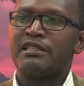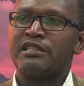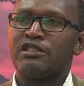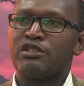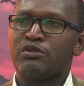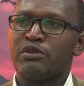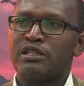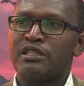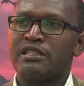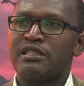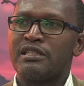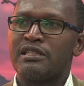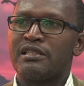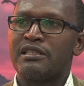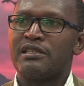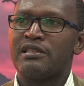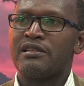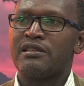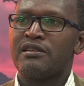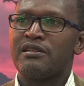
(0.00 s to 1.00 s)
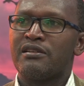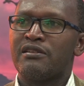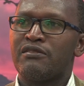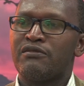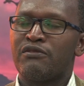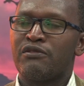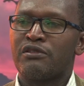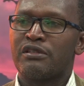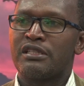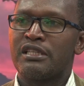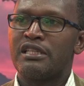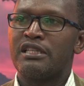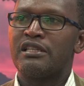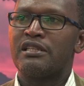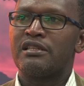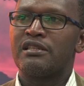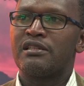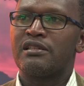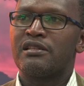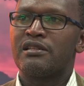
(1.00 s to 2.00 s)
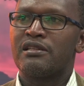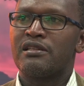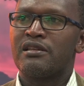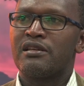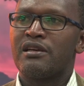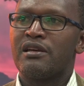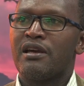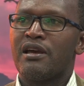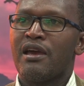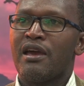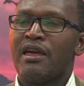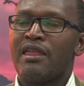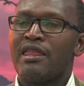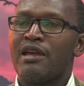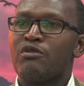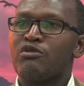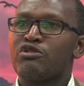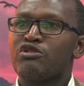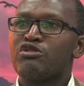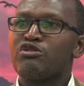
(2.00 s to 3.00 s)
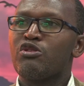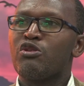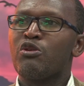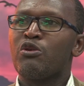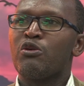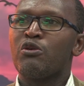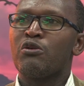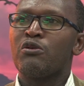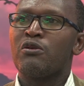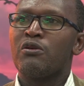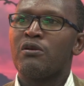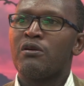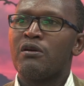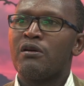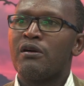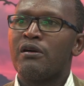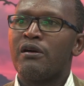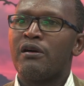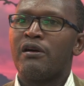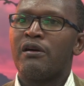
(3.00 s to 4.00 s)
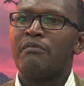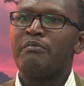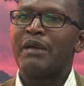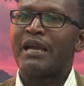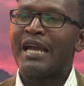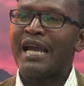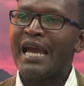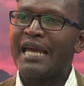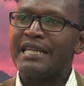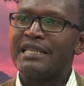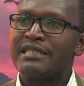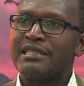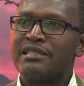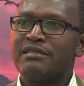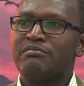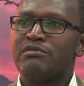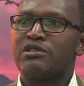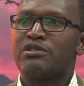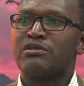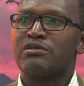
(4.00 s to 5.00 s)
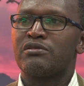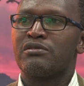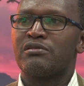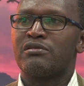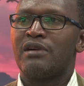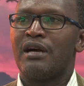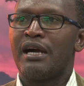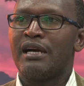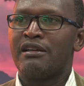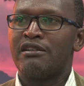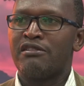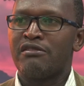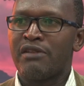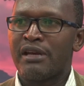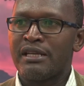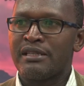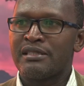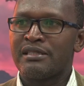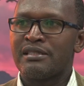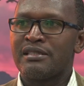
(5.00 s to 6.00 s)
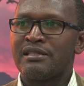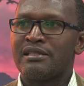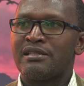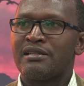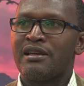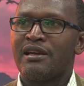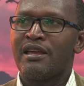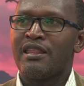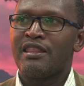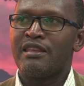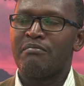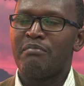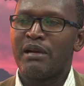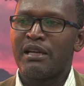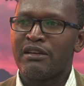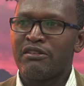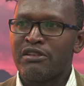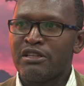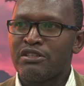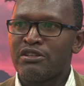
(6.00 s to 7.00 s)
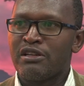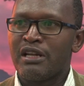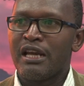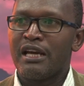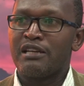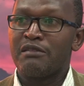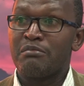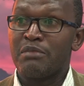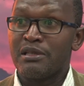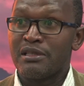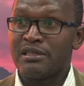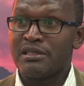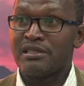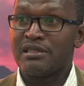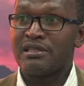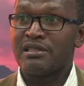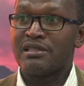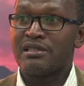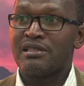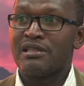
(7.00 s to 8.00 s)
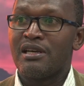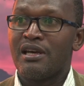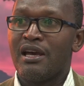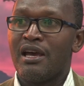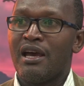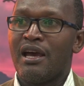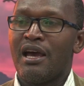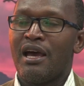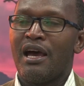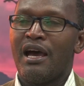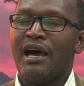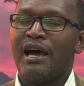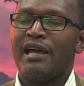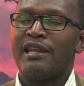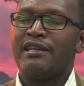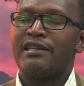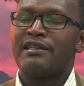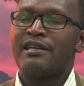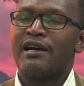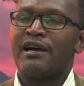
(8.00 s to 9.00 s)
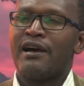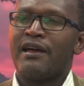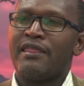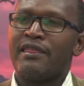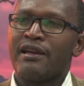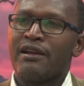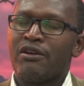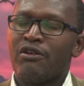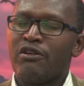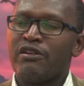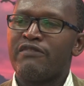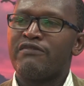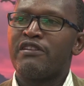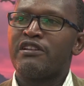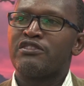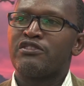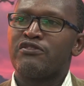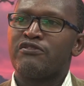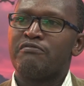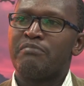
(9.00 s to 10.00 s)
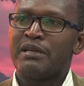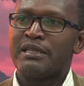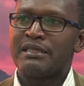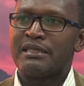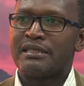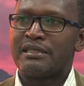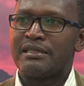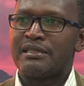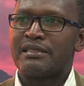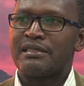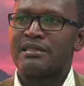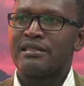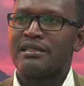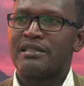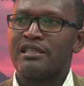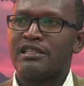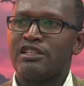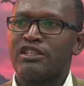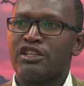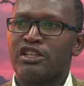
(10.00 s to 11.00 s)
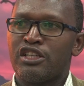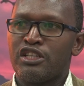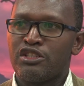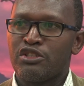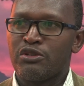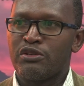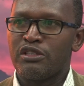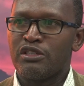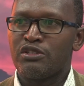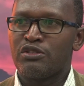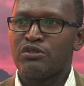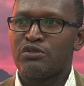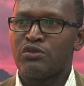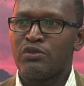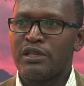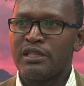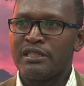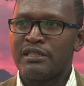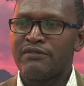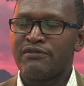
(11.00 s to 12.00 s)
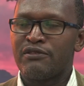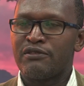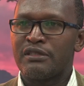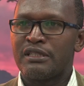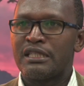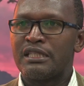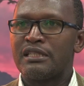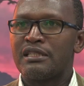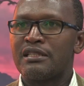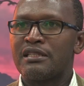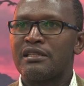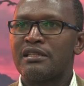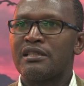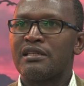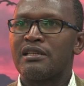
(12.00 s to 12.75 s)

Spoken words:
in 2014, there was no mechanism to address the migratory land birds. And the Conference of Parties in Quito in 2014